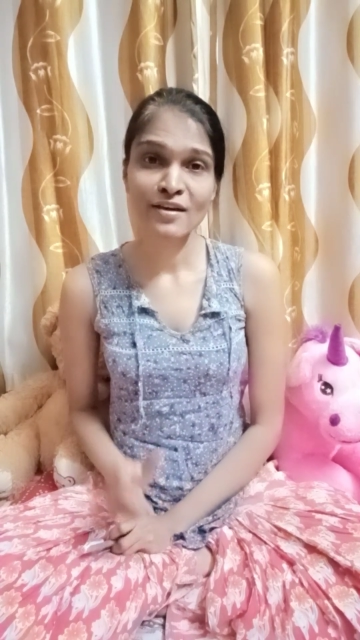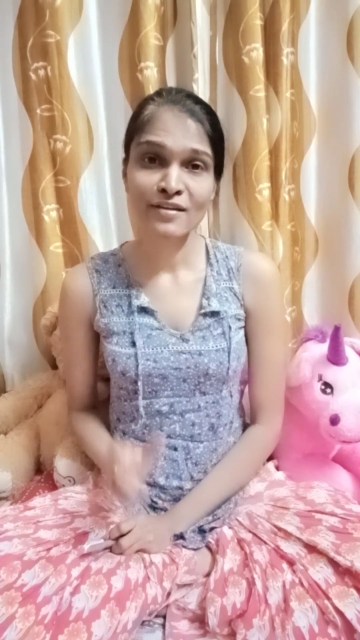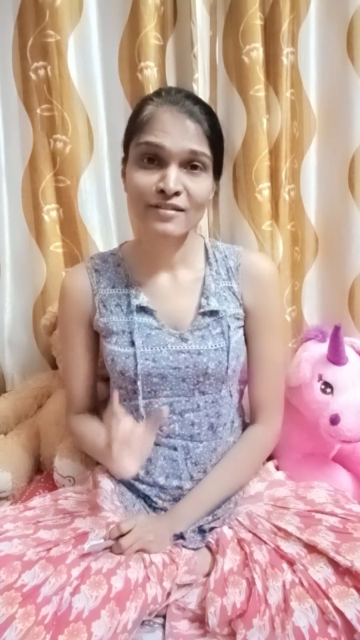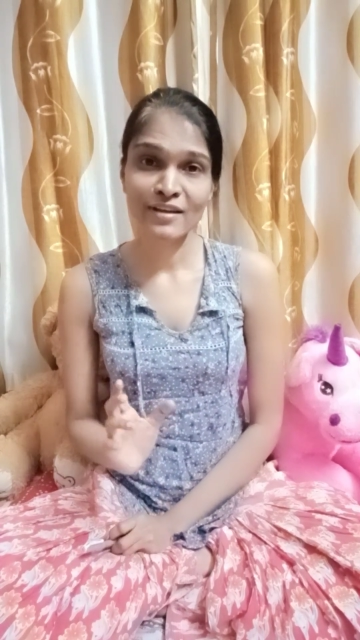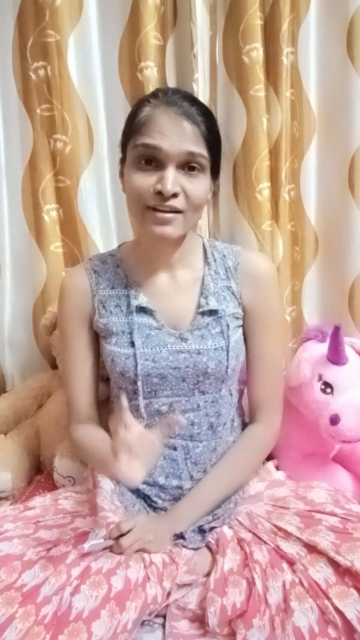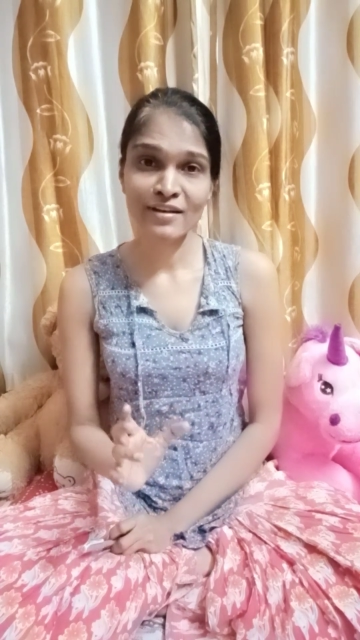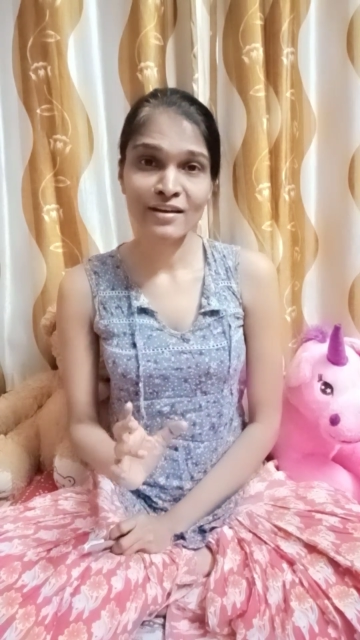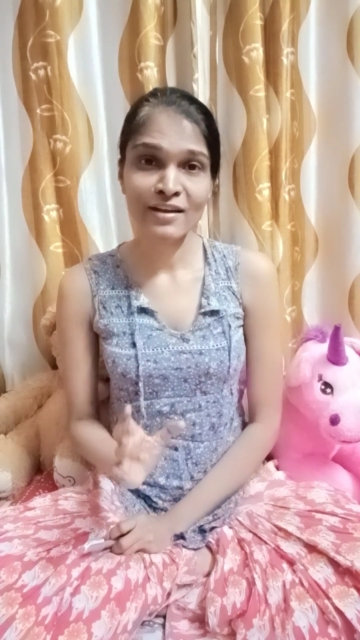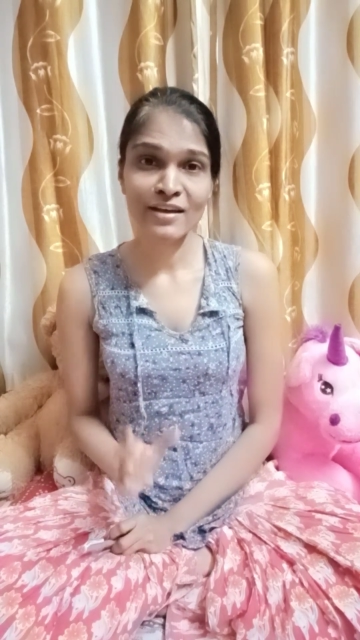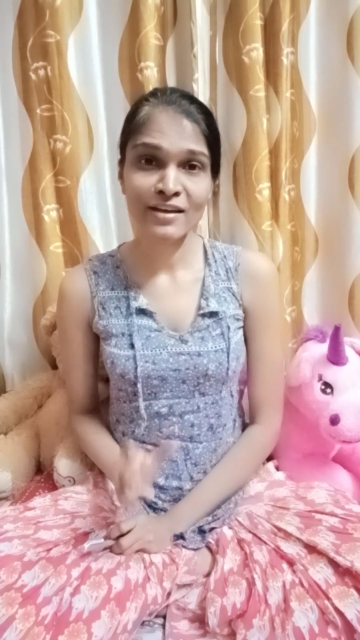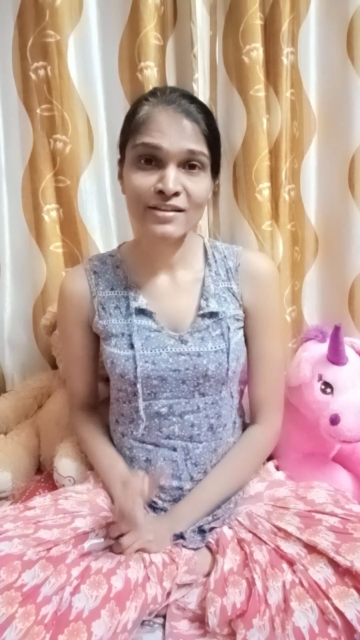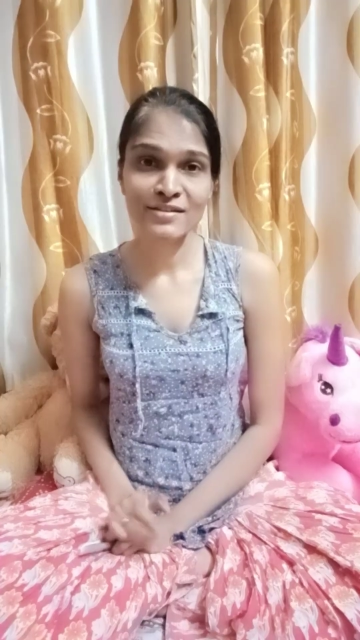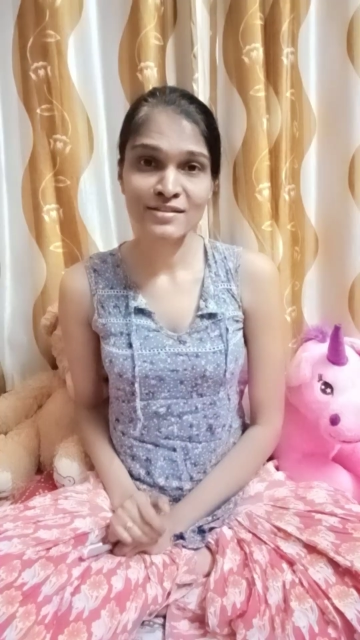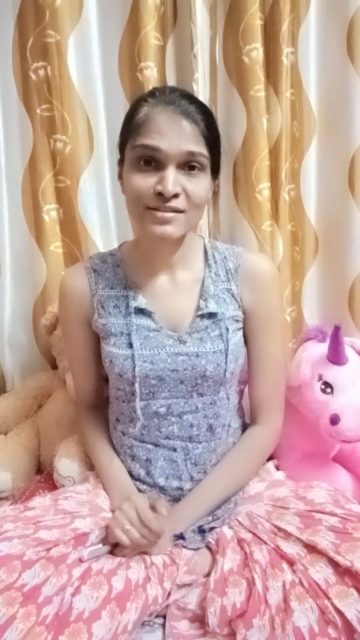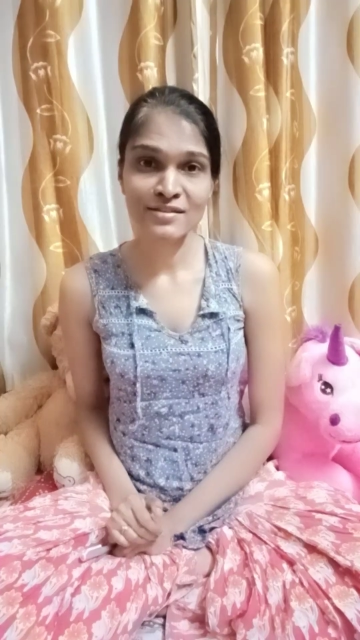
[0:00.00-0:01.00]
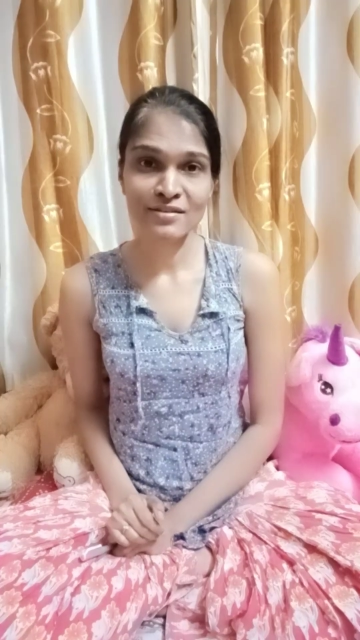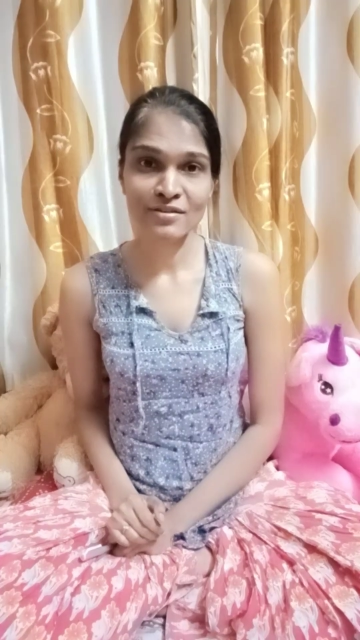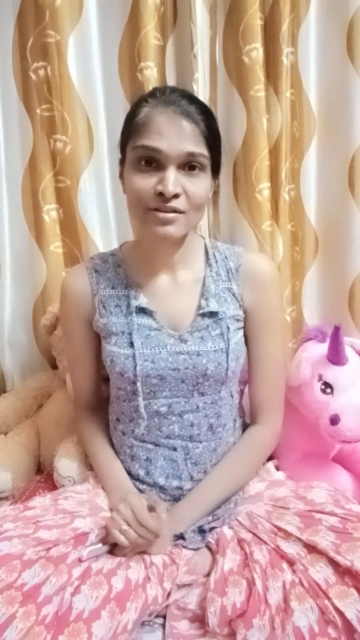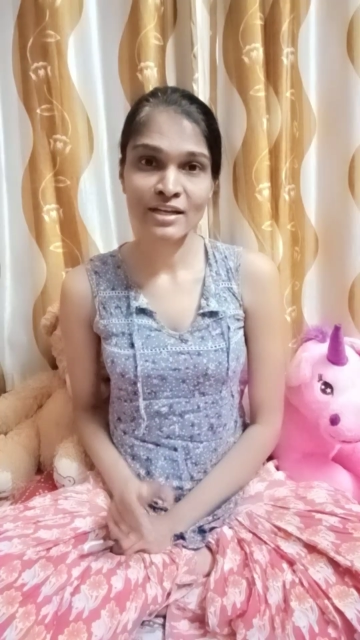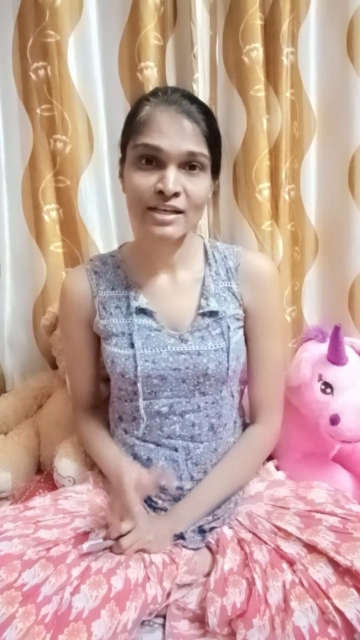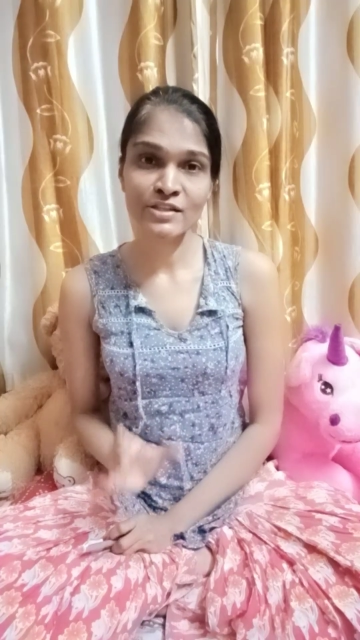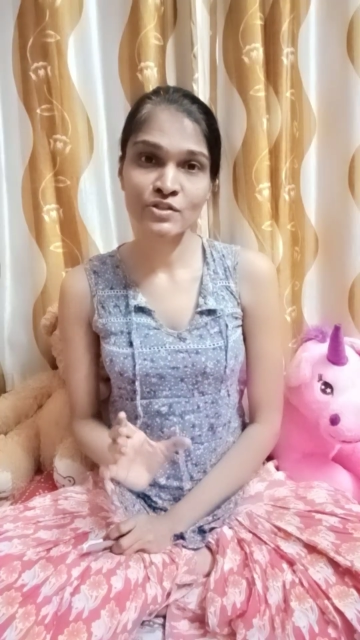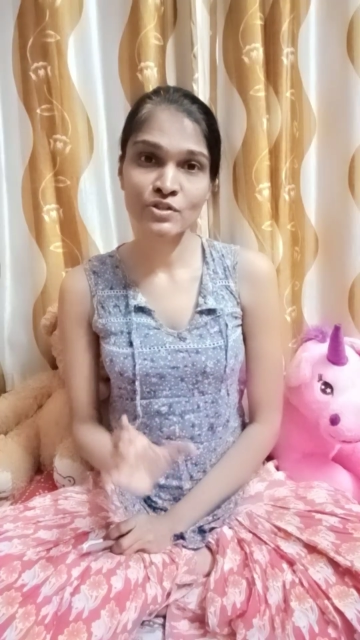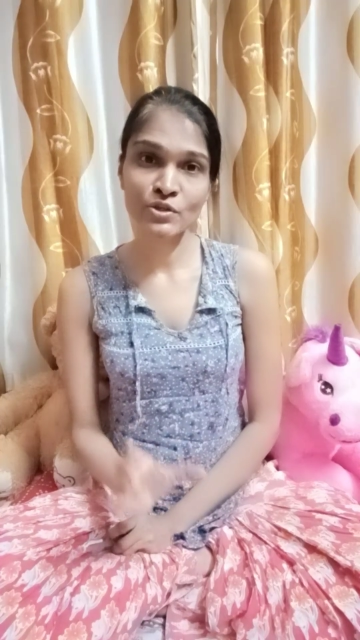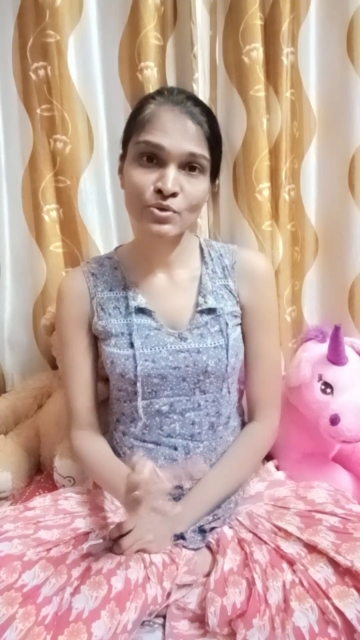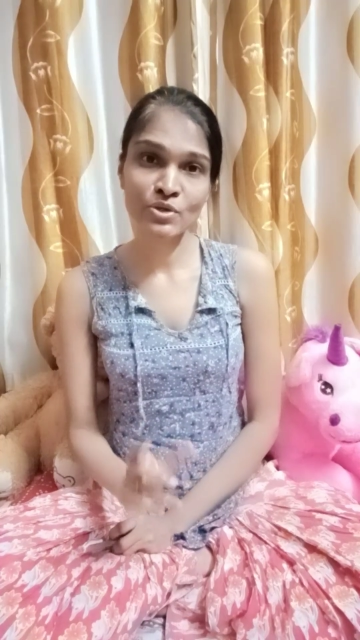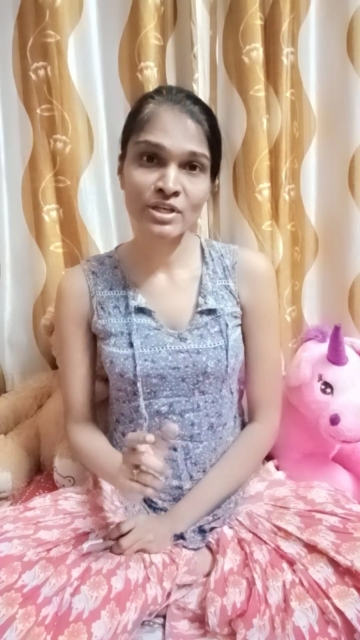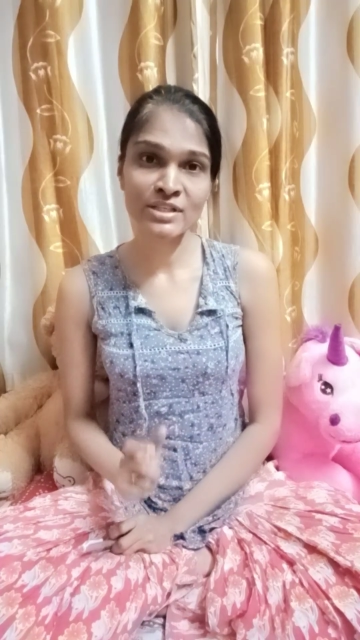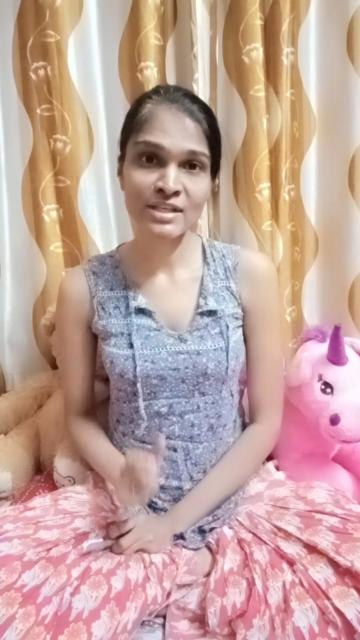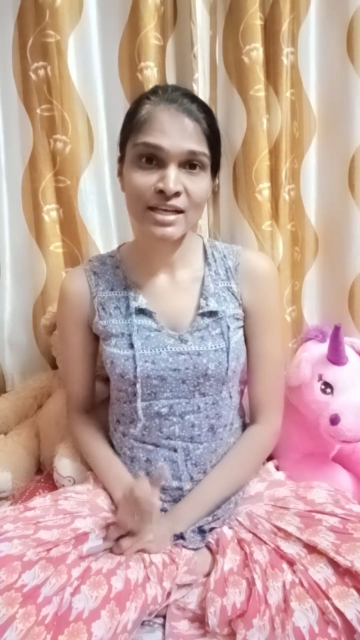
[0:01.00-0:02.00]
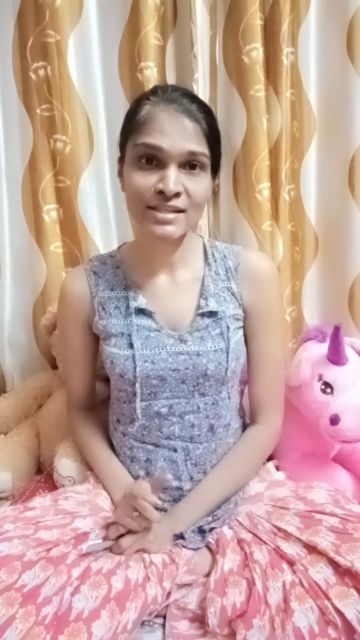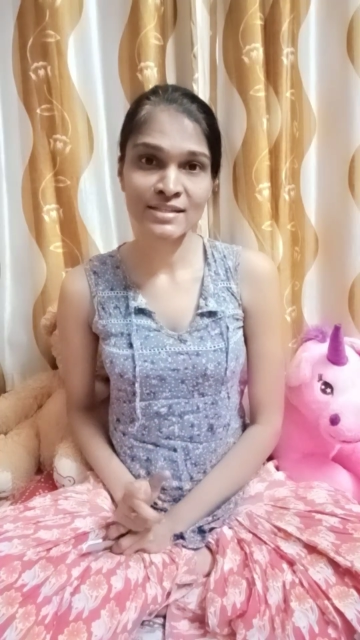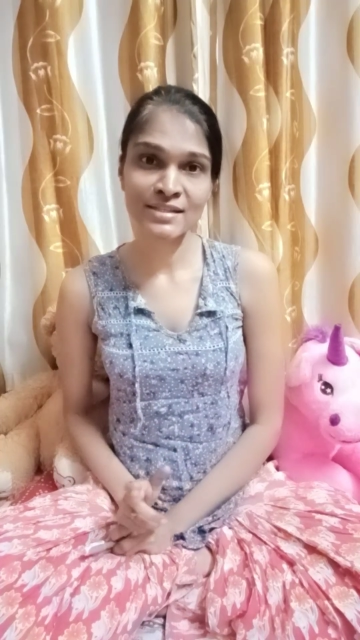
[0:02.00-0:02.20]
Then lens nucleus has